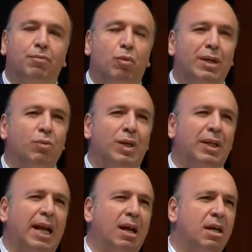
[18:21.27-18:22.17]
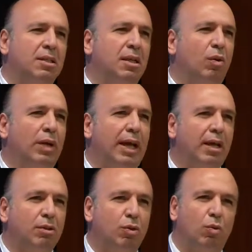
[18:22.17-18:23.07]
one can ask,
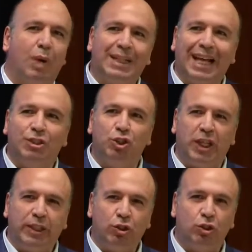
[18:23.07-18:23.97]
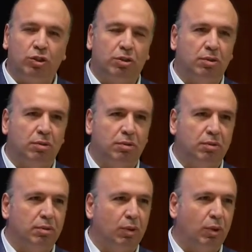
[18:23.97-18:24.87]
okay, so what has changed?
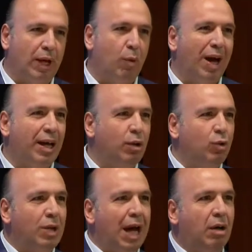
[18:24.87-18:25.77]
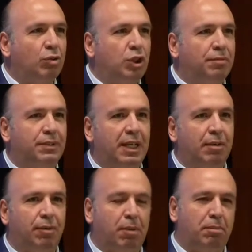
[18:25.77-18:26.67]
Okay, why are you now
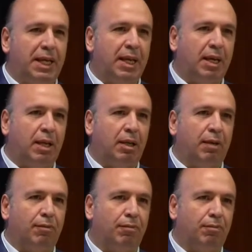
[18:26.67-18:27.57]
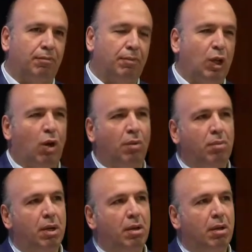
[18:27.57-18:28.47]
shifting from being, you know,
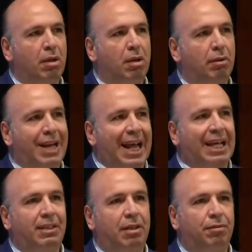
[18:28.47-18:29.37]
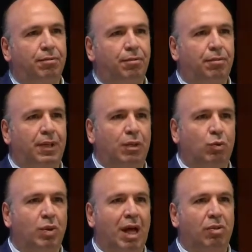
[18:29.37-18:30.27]
negative in
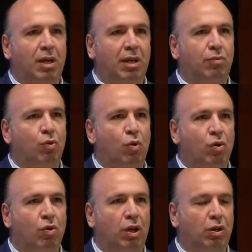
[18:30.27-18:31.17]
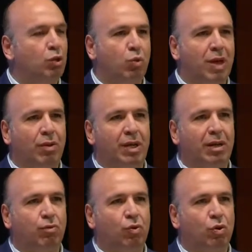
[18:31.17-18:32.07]

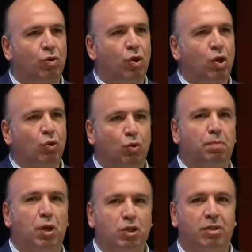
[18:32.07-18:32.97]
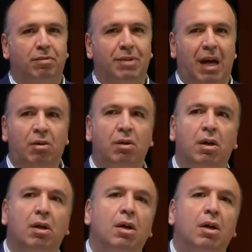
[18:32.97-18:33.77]
2004 to positive now?